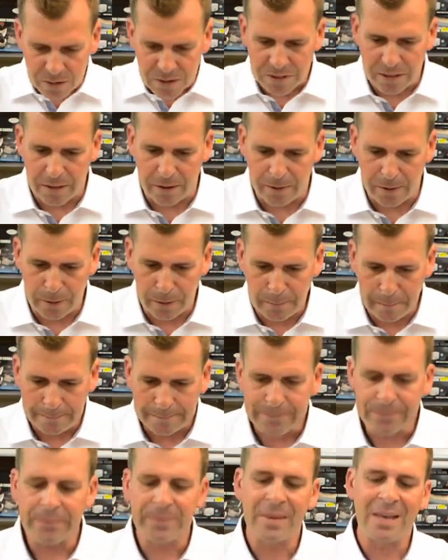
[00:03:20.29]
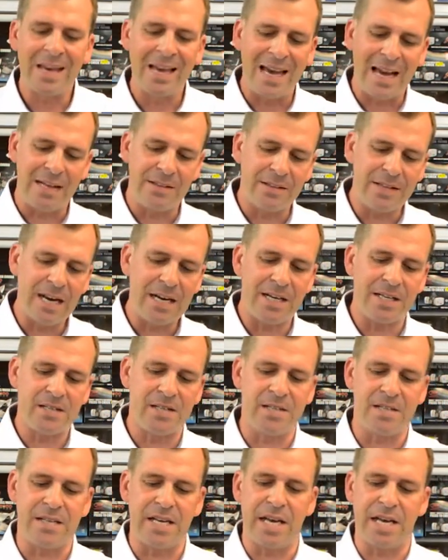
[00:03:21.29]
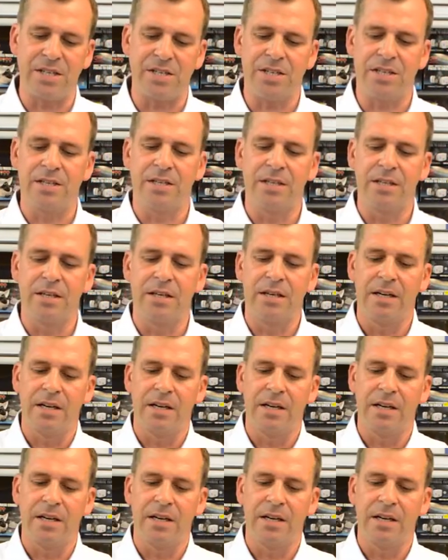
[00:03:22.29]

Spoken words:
material and then it's stitched,